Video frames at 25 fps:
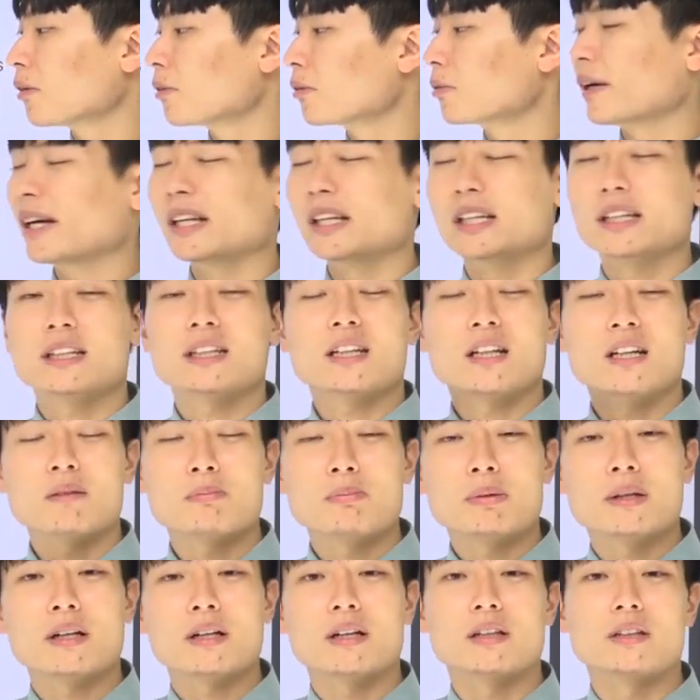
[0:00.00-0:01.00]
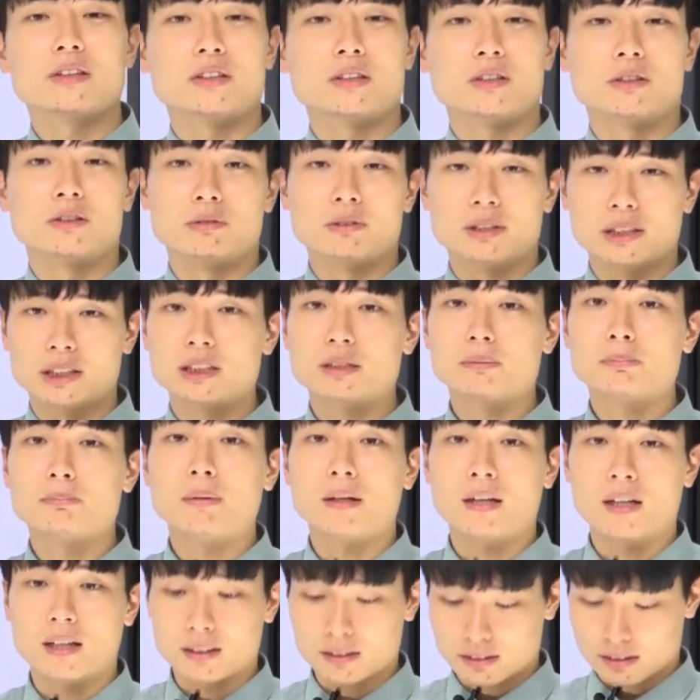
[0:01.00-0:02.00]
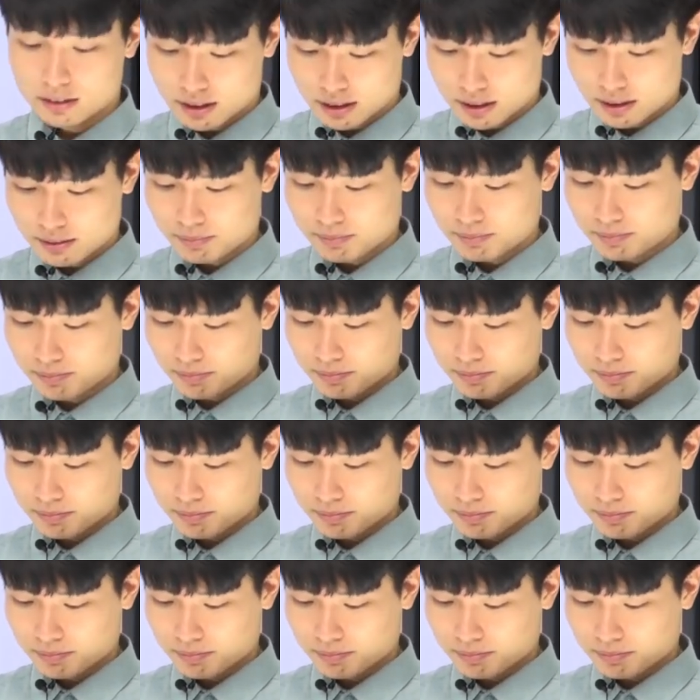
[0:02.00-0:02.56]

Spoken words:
writing up your response.